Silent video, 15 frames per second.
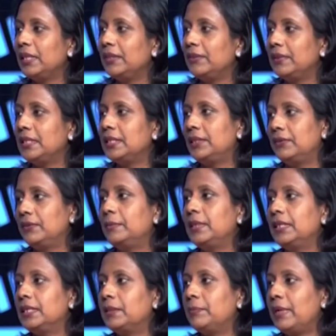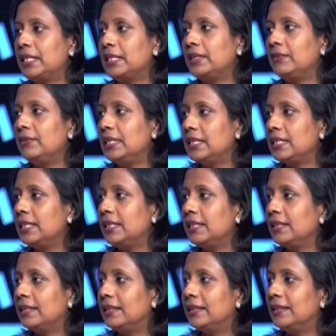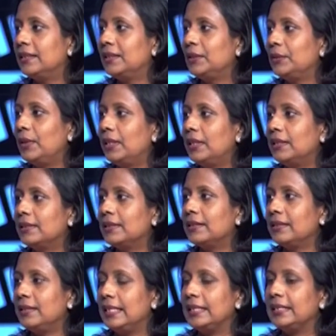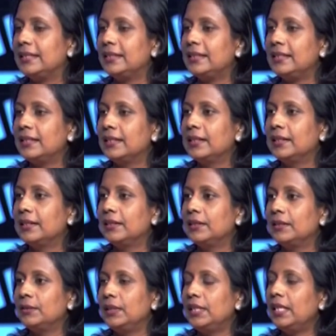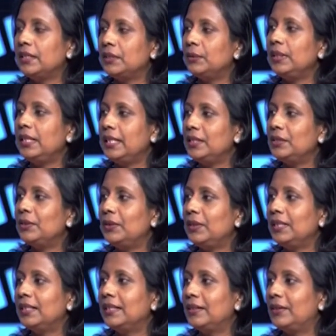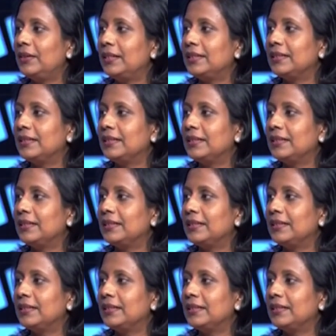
Otherwise, it will be just passive listening to our lectures. So they actually enjoy it a lot.